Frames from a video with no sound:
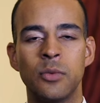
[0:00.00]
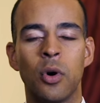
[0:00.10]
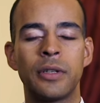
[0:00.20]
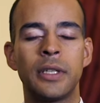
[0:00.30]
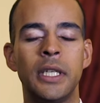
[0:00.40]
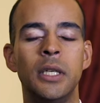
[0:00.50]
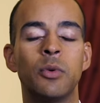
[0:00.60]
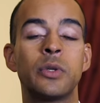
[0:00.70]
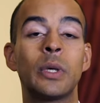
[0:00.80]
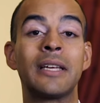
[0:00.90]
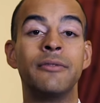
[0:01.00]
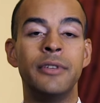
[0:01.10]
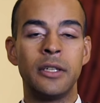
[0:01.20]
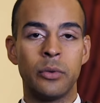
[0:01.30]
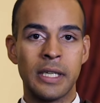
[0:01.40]
is what he wants to
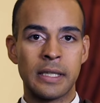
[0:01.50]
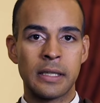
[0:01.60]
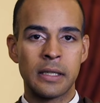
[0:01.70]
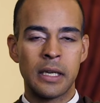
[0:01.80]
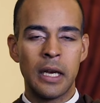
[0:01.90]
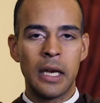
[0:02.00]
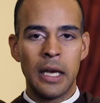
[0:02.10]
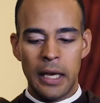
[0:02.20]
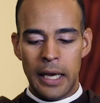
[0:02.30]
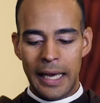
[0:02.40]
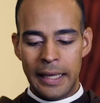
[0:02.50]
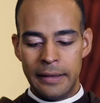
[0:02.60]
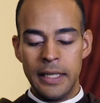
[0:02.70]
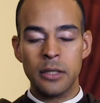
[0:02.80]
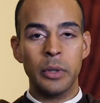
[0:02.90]
convey to us in
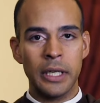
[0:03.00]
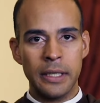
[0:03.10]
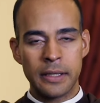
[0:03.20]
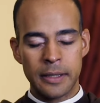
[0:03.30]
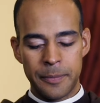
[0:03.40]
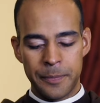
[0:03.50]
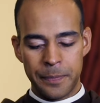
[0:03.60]
these words.